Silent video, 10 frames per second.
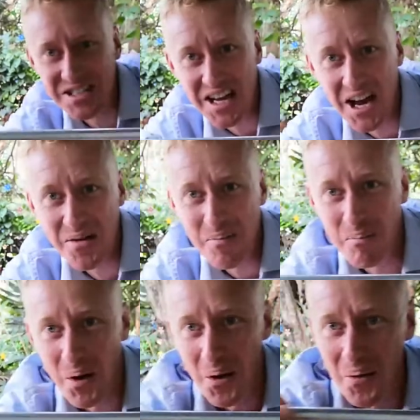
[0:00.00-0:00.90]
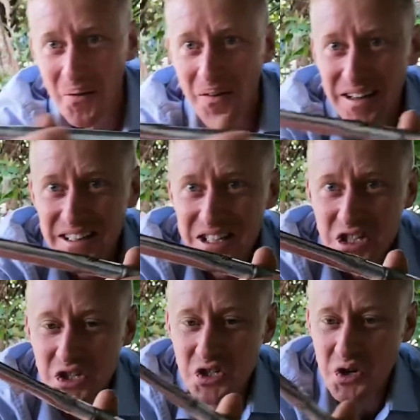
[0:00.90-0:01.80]
a tent pole
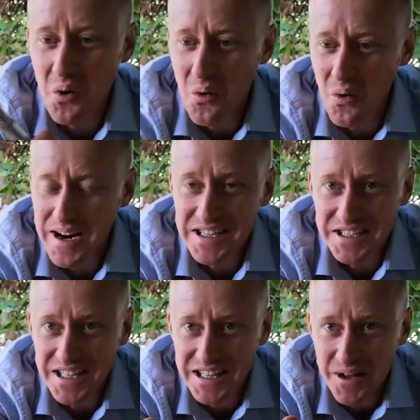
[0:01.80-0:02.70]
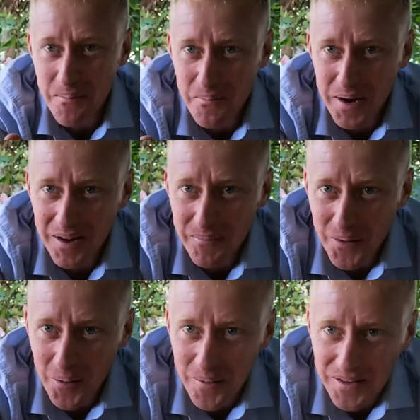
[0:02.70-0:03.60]
squished in the bottom
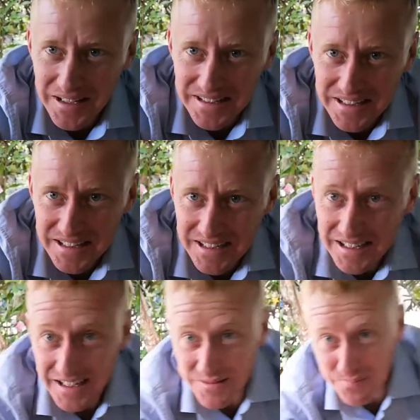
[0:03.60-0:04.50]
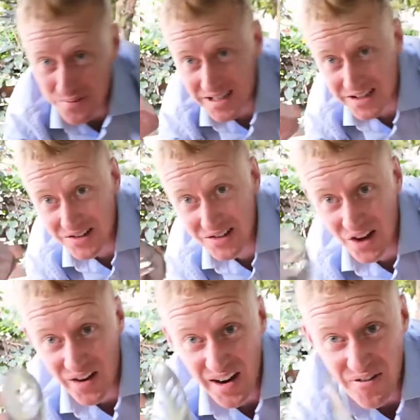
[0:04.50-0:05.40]
of this. It's pretty
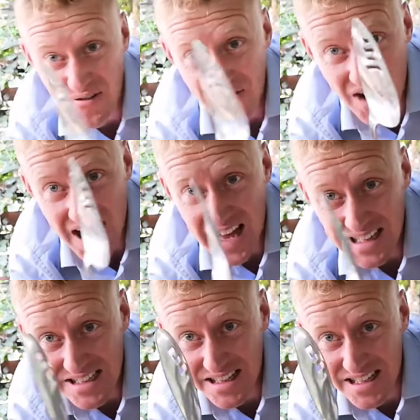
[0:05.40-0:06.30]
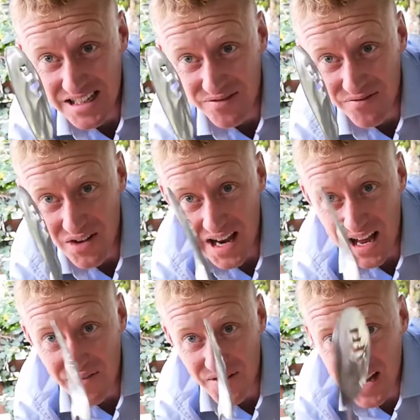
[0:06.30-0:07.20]
cool though, and I've flattened this
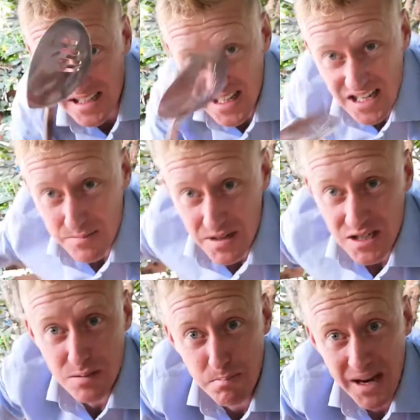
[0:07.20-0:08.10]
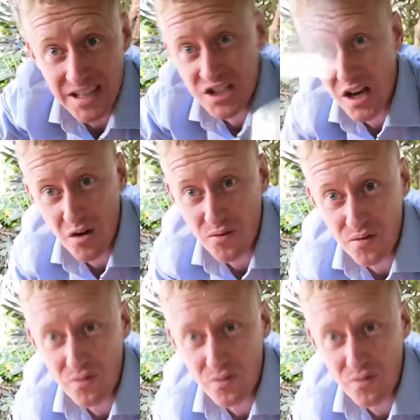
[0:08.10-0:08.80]
flat, flat. So that's my spatula.